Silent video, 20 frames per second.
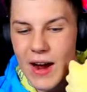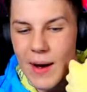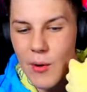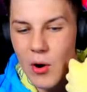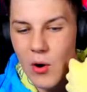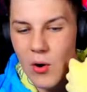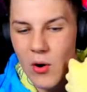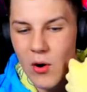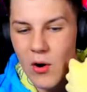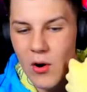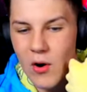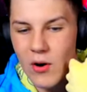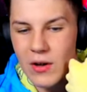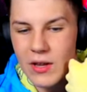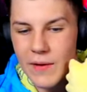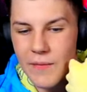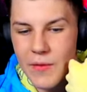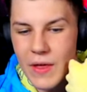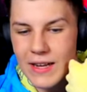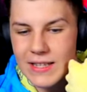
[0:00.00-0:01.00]
grab
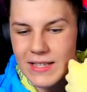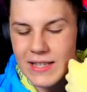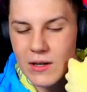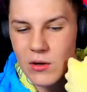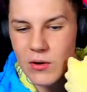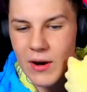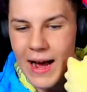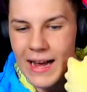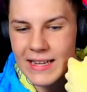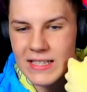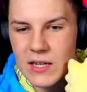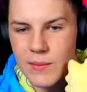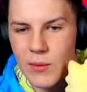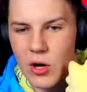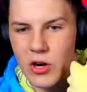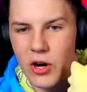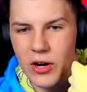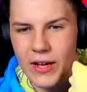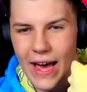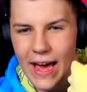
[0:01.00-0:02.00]
all of these little guys. Come
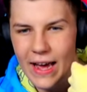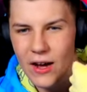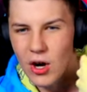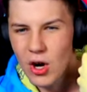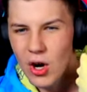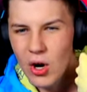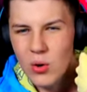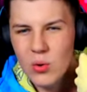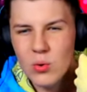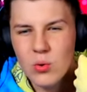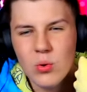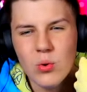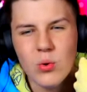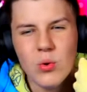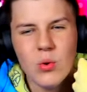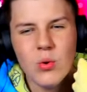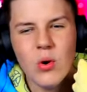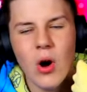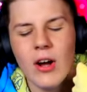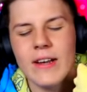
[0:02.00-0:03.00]
on, okay.
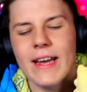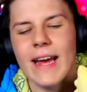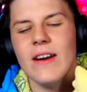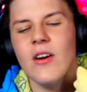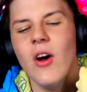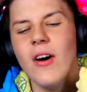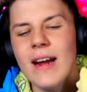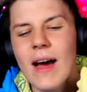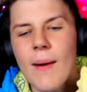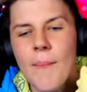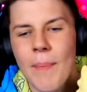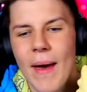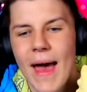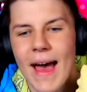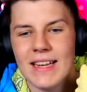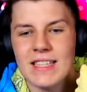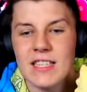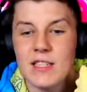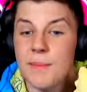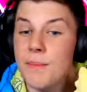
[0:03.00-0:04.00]
Ooh, okay, not our
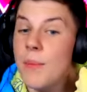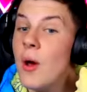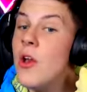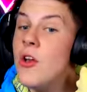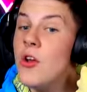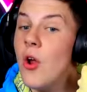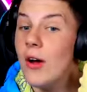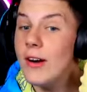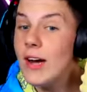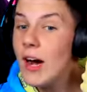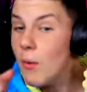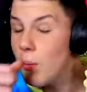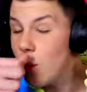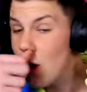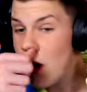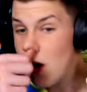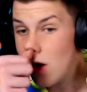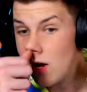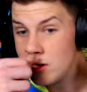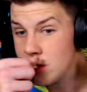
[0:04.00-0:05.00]
best, but not our
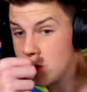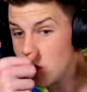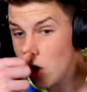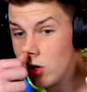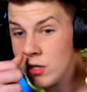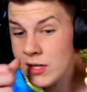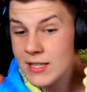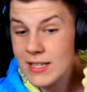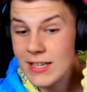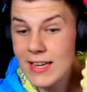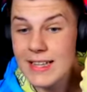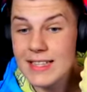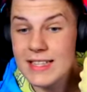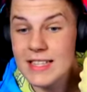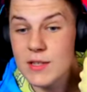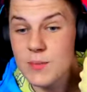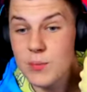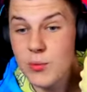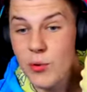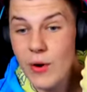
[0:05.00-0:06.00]
worst. Honestly, this
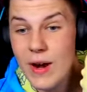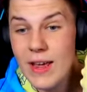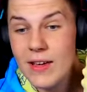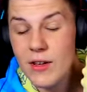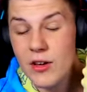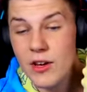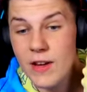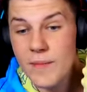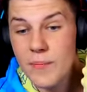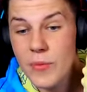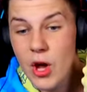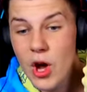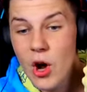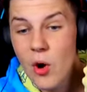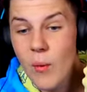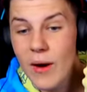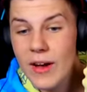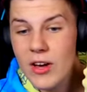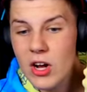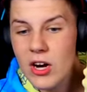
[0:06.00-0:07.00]
is pretty good.
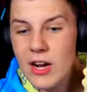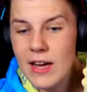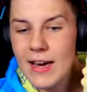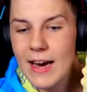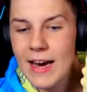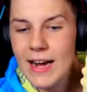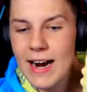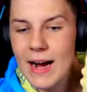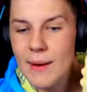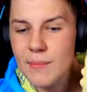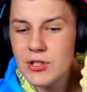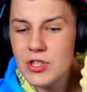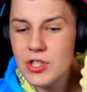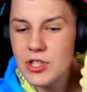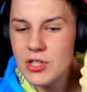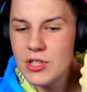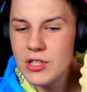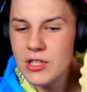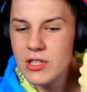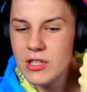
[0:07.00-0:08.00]
We're gonna get up
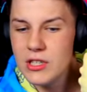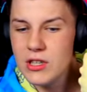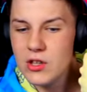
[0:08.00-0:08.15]
to